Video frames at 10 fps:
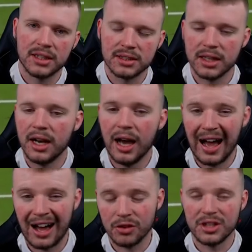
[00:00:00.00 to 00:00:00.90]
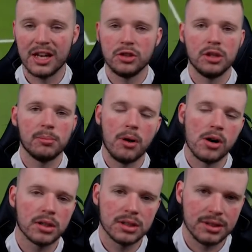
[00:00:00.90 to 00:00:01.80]
centre, on the edge of your
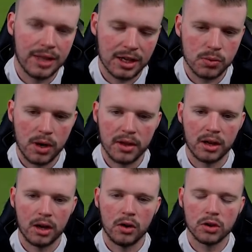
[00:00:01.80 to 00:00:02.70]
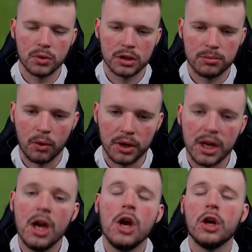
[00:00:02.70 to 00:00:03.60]
box, that's where they're going to look to
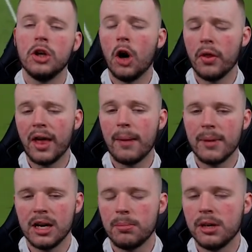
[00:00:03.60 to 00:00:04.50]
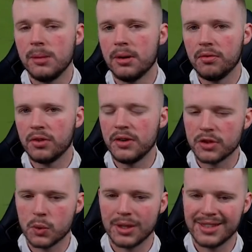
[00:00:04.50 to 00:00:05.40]
exploit. Not that many people in
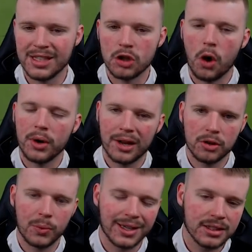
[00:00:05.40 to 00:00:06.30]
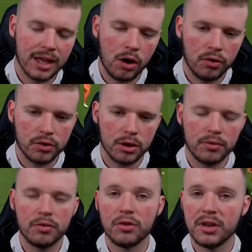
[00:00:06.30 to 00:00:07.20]
FIFA 20 go down the wings that
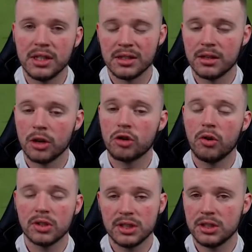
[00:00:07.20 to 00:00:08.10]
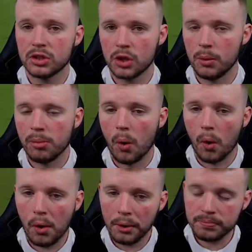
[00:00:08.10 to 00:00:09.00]
often, for the reason that crossing is so
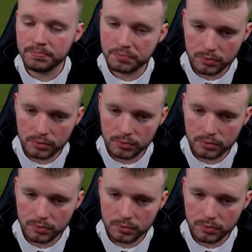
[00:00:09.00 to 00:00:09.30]
poor,